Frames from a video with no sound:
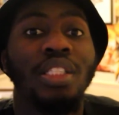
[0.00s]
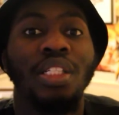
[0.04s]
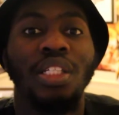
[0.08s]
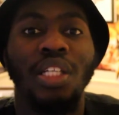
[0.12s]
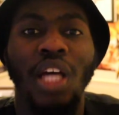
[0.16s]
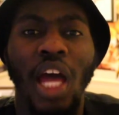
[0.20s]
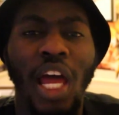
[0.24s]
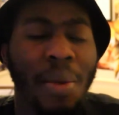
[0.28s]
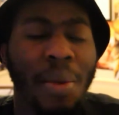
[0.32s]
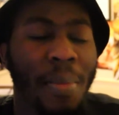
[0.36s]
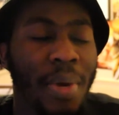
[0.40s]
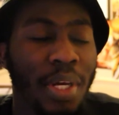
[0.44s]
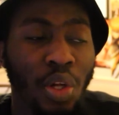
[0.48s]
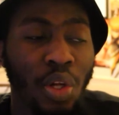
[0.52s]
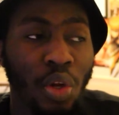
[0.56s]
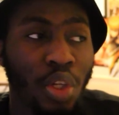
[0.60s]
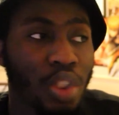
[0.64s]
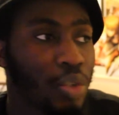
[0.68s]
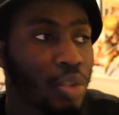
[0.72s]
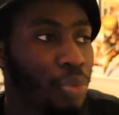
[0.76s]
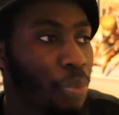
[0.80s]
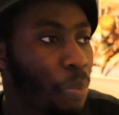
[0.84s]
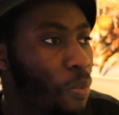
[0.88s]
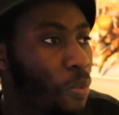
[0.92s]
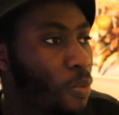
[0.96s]
animation
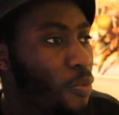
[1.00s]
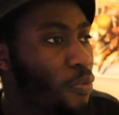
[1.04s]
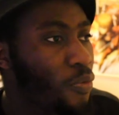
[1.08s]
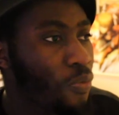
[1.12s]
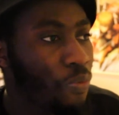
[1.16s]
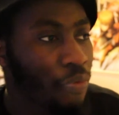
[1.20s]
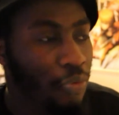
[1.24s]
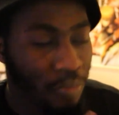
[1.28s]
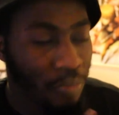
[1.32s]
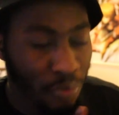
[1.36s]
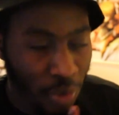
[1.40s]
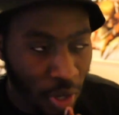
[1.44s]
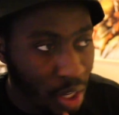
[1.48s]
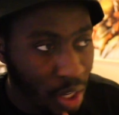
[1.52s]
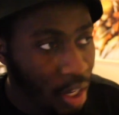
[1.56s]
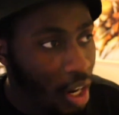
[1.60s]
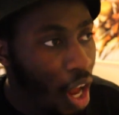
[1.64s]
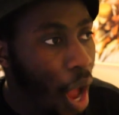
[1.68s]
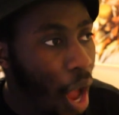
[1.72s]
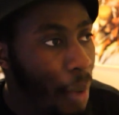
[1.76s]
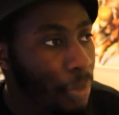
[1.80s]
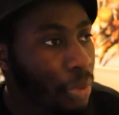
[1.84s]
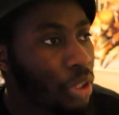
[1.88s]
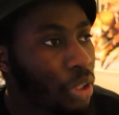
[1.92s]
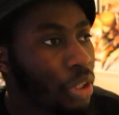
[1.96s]
looks
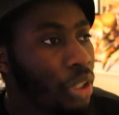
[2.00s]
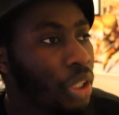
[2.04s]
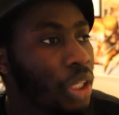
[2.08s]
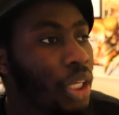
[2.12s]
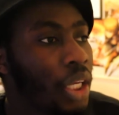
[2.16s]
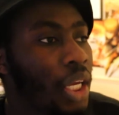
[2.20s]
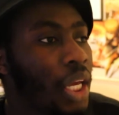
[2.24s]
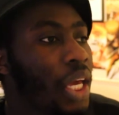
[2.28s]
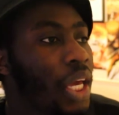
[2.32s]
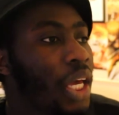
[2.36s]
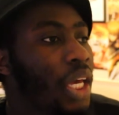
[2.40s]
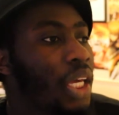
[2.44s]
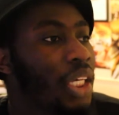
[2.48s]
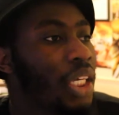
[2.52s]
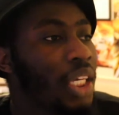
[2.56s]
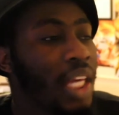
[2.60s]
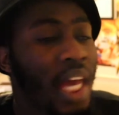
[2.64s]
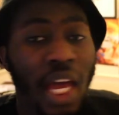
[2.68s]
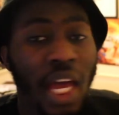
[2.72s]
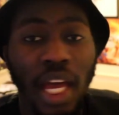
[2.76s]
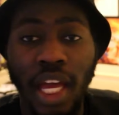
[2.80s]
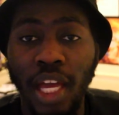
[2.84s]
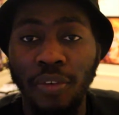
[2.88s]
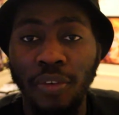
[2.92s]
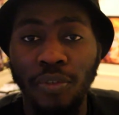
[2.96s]
phenomenal.
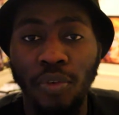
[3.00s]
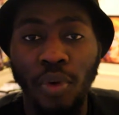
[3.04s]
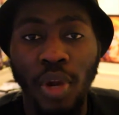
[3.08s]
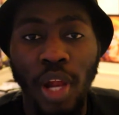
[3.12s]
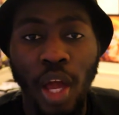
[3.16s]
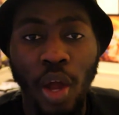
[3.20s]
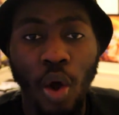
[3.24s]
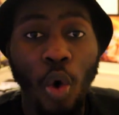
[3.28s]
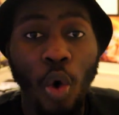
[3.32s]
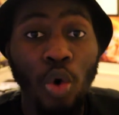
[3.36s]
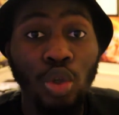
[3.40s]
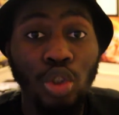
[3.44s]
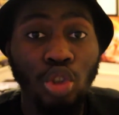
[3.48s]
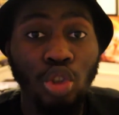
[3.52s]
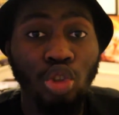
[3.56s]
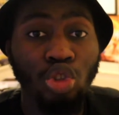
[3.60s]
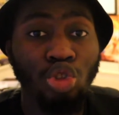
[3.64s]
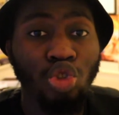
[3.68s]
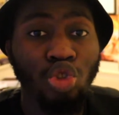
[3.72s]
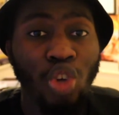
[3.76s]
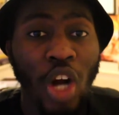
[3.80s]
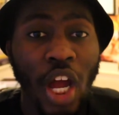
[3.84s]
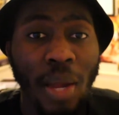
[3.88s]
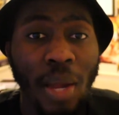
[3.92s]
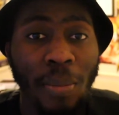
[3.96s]
Yeah, if you like old school
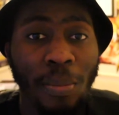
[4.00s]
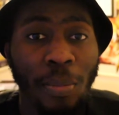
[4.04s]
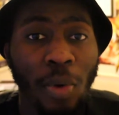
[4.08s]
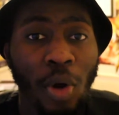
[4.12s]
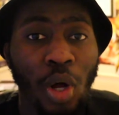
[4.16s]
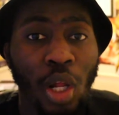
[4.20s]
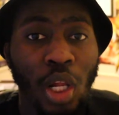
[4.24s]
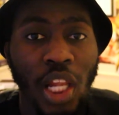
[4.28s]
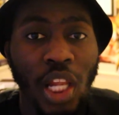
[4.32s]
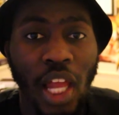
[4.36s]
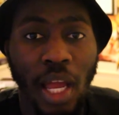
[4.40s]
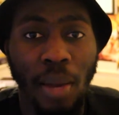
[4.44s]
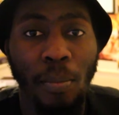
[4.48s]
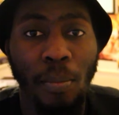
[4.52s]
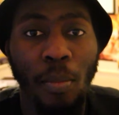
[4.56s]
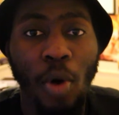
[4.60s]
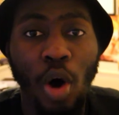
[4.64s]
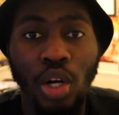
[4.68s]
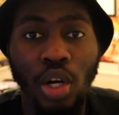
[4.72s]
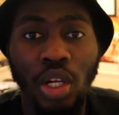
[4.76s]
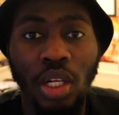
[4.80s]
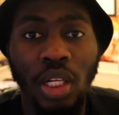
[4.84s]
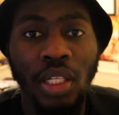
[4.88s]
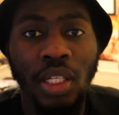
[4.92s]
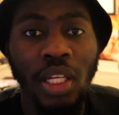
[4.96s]
Dragon Ball, like
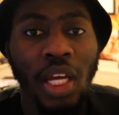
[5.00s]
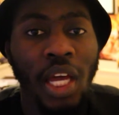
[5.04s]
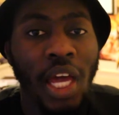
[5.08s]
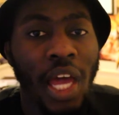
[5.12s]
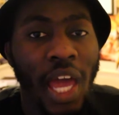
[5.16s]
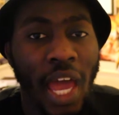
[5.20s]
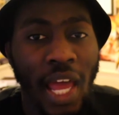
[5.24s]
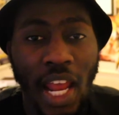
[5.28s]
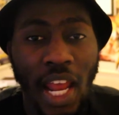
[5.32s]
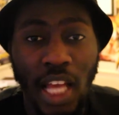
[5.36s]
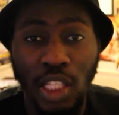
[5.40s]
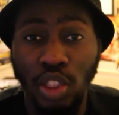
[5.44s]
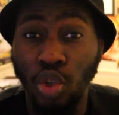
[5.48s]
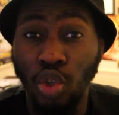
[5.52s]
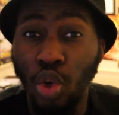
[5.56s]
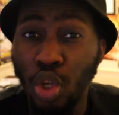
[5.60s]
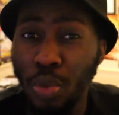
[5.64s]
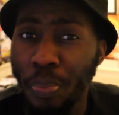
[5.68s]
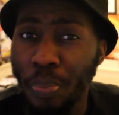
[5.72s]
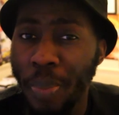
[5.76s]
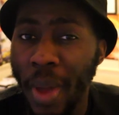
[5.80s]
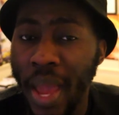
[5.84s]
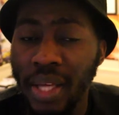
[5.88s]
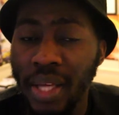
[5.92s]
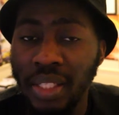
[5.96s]
modern, and has
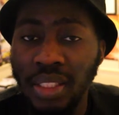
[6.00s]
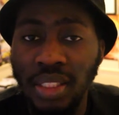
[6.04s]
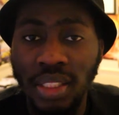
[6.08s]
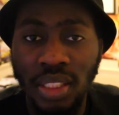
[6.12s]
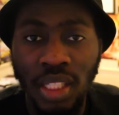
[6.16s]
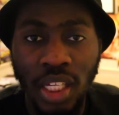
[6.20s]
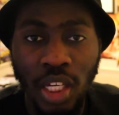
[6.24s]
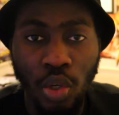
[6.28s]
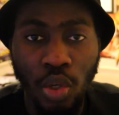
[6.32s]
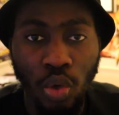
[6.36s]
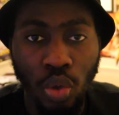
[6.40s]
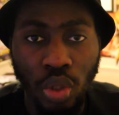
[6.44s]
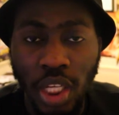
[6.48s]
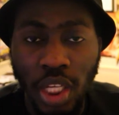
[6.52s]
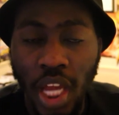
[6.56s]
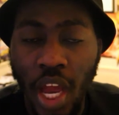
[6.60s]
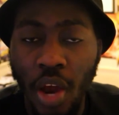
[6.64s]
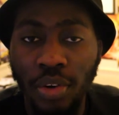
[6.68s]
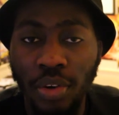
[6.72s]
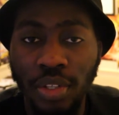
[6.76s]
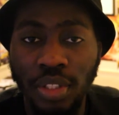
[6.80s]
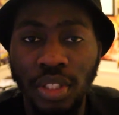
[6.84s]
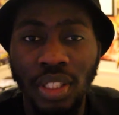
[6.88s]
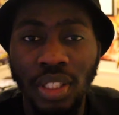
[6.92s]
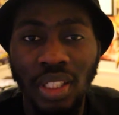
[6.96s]
good pacing, good
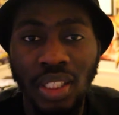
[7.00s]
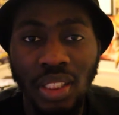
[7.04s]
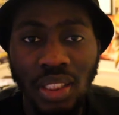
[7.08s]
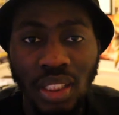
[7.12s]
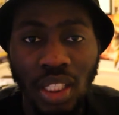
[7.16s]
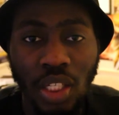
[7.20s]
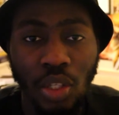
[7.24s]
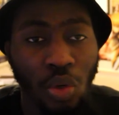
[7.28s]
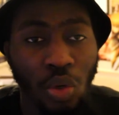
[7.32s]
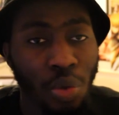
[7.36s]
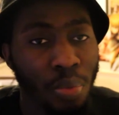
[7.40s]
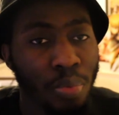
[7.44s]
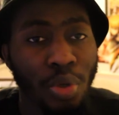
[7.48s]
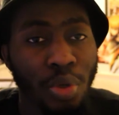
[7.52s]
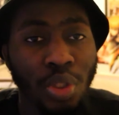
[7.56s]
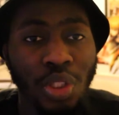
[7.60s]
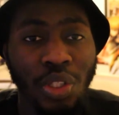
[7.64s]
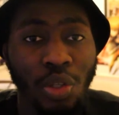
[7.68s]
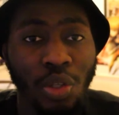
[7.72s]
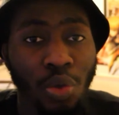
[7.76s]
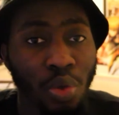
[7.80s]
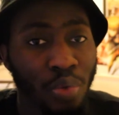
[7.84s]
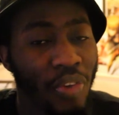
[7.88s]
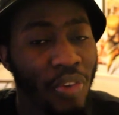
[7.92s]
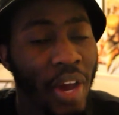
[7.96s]
characters, good
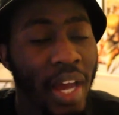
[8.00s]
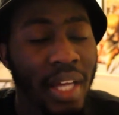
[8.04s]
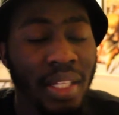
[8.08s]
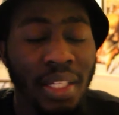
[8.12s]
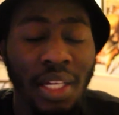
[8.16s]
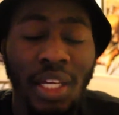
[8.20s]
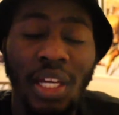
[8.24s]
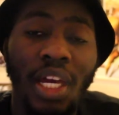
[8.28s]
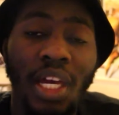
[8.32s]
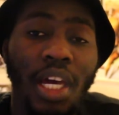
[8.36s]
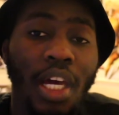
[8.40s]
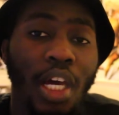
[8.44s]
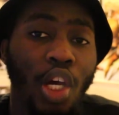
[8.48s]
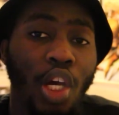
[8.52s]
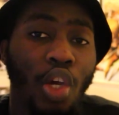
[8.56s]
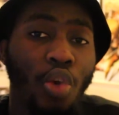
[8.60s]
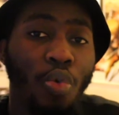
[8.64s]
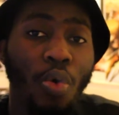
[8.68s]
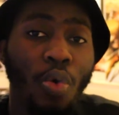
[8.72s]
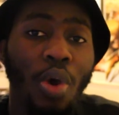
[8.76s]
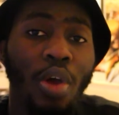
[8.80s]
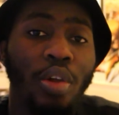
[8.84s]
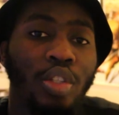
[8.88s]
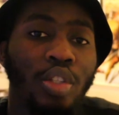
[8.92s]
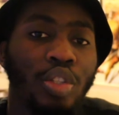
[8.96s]
music, good fighting,
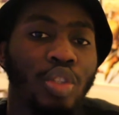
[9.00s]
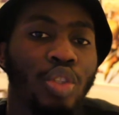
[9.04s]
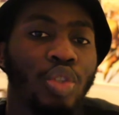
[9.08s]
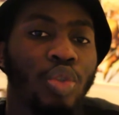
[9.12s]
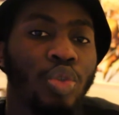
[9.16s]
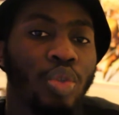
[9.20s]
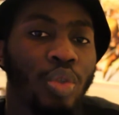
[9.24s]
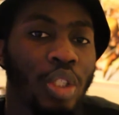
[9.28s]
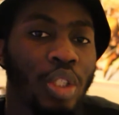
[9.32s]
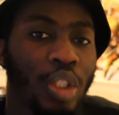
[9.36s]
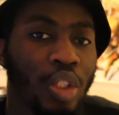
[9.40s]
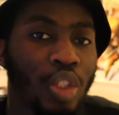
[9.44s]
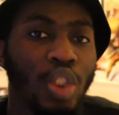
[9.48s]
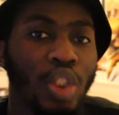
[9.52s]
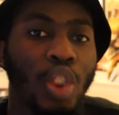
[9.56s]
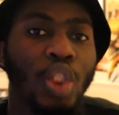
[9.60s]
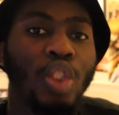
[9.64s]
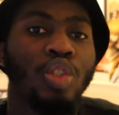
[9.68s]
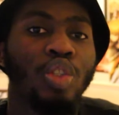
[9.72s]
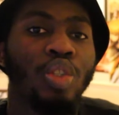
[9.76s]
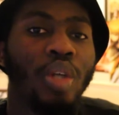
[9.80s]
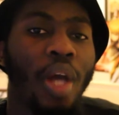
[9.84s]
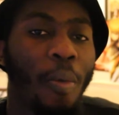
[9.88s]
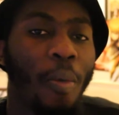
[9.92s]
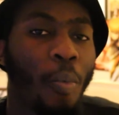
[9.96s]
you
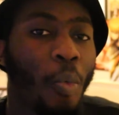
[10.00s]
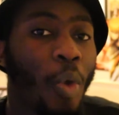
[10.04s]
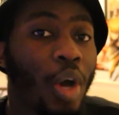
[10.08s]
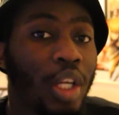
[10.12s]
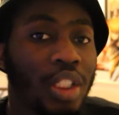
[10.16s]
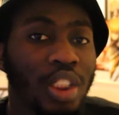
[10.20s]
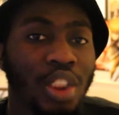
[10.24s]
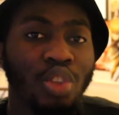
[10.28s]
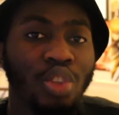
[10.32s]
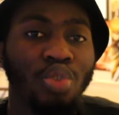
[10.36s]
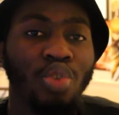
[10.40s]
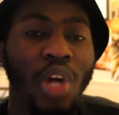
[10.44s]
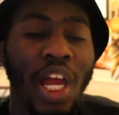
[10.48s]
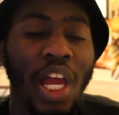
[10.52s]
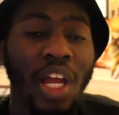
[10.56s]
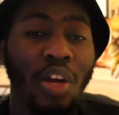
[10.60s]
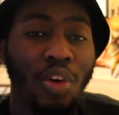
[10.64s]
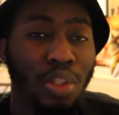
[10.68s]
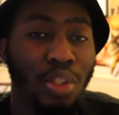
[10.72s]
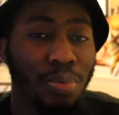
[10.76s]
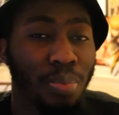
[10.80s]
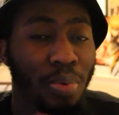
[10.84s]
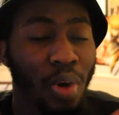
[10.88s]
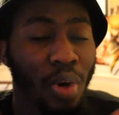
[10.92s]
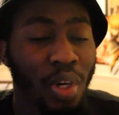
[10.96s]
should watch Dragon
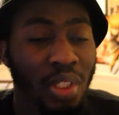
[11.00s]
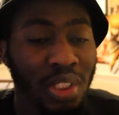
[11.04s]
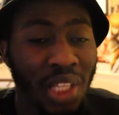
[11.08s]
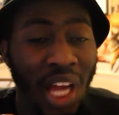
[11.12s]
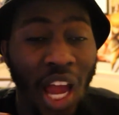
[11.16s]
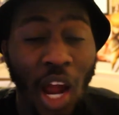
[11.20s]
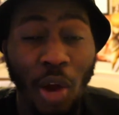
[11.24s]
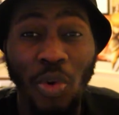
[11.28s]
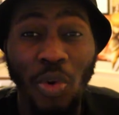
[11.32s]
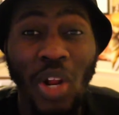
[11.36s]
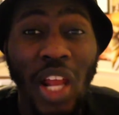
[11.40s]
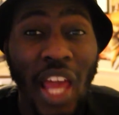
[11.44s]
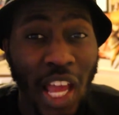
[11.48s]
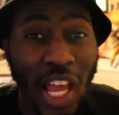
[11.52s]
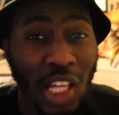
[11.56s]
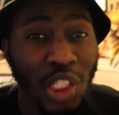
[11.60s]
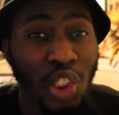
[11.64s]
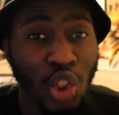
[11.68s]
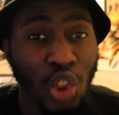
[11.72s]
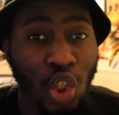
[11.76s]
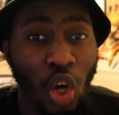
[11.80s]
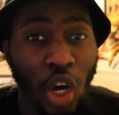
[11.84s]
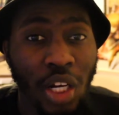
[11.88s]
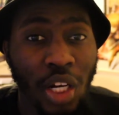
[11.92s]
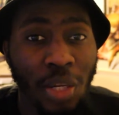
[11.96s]
Quest, because I really
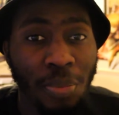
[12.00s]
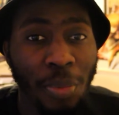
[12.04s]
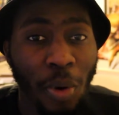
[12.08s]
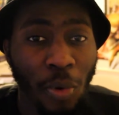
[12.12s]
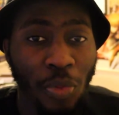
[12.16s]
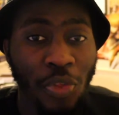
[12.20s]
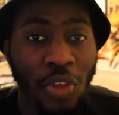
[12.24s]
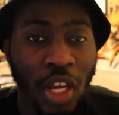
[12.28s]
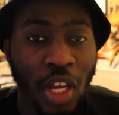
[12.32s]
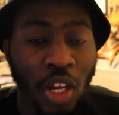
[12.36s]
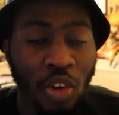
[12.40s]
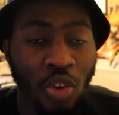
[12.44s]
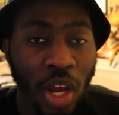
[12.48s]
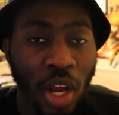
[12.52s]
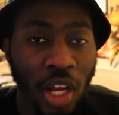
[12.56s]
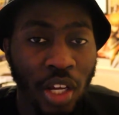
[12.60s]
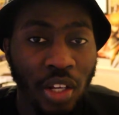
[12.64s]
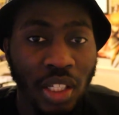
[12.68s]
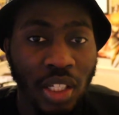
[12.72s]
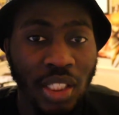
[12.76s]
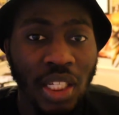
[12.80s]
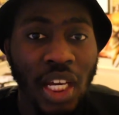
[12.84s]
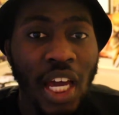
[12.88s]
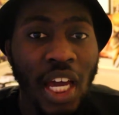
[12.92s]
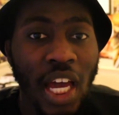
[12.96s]
enjoyed about the Dragon
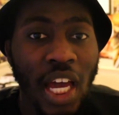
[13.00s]
Quest.